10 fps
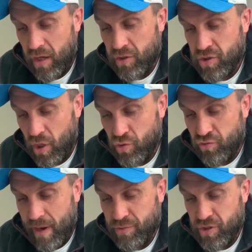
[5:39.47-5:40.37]
Slow
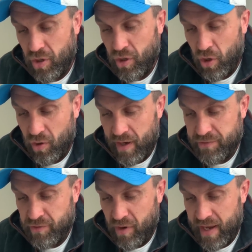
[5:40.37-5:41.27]
trap shot, long
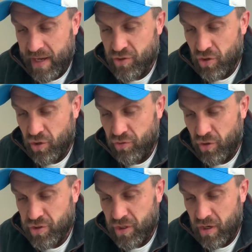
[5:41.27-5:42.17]
left to right edge on
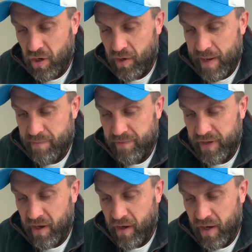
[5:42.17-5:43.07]
crosser, on
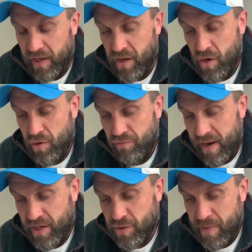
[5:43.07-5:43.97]
MVI,
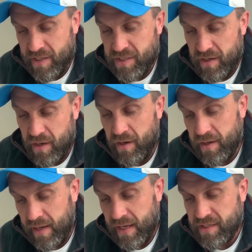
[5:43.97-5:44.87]
Rangemaster,
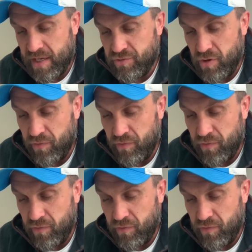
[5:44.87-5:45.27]
etc.